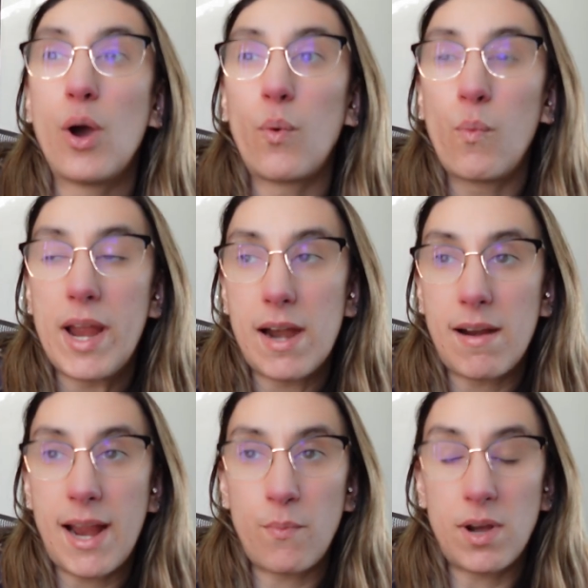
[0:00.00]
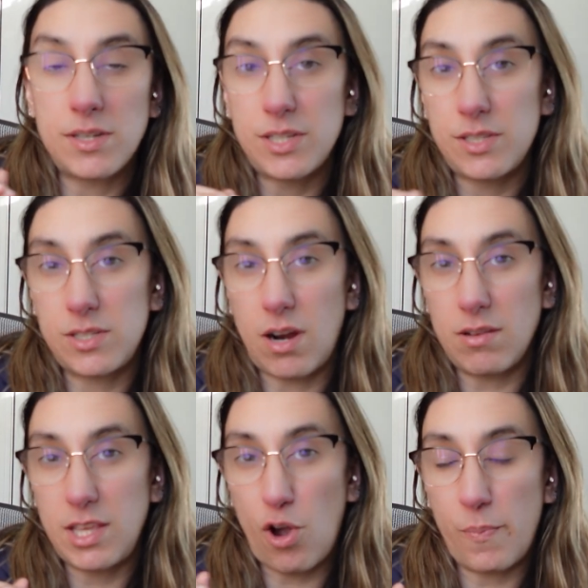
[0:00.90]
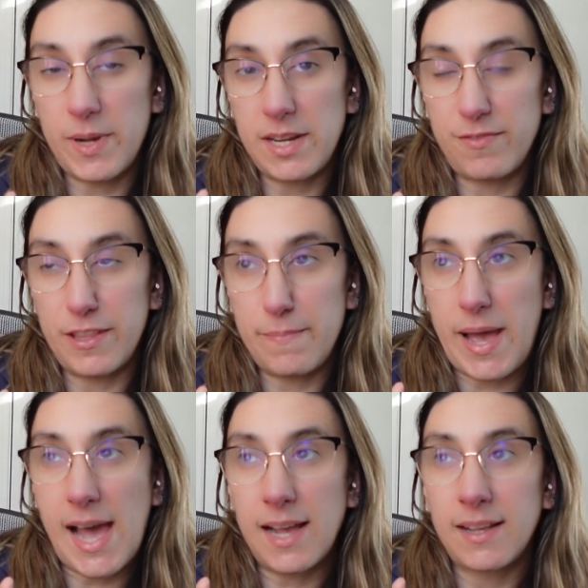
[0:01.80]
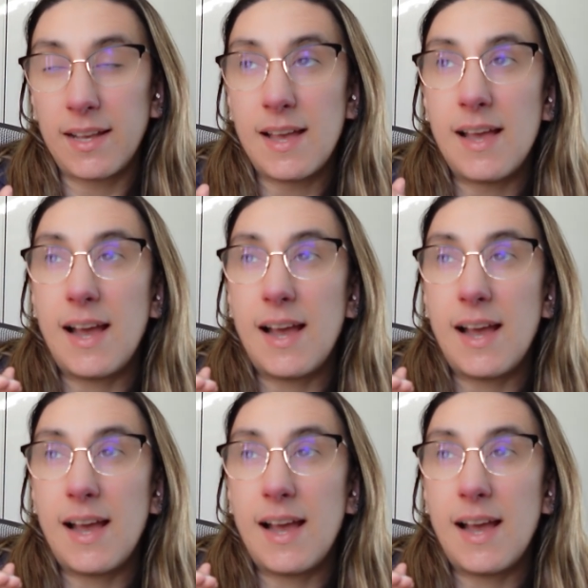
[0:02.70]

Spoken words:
where I want to start the opening for the back.